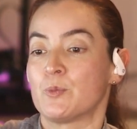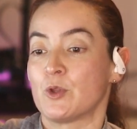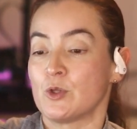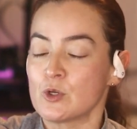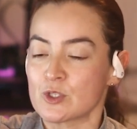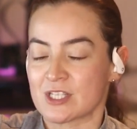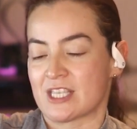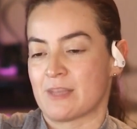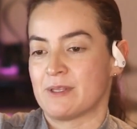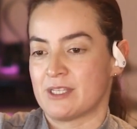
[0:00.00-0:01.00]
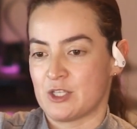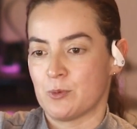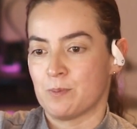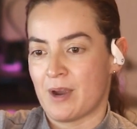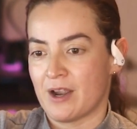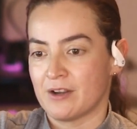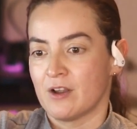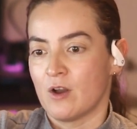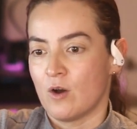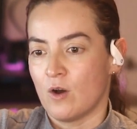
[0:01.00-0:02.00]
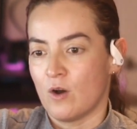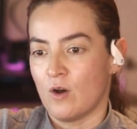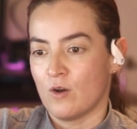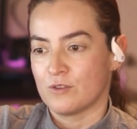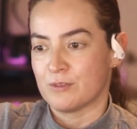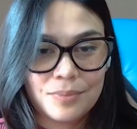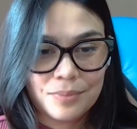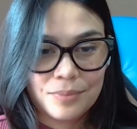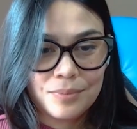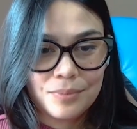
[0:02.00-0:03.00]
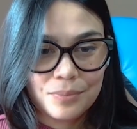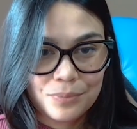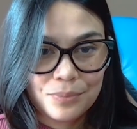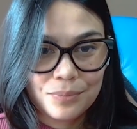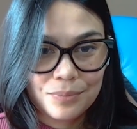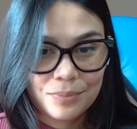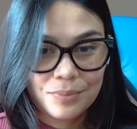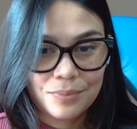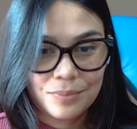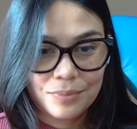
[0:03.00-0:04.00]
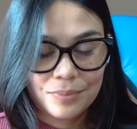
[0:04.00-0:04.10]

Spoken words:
produce the segmentation part of the model. We have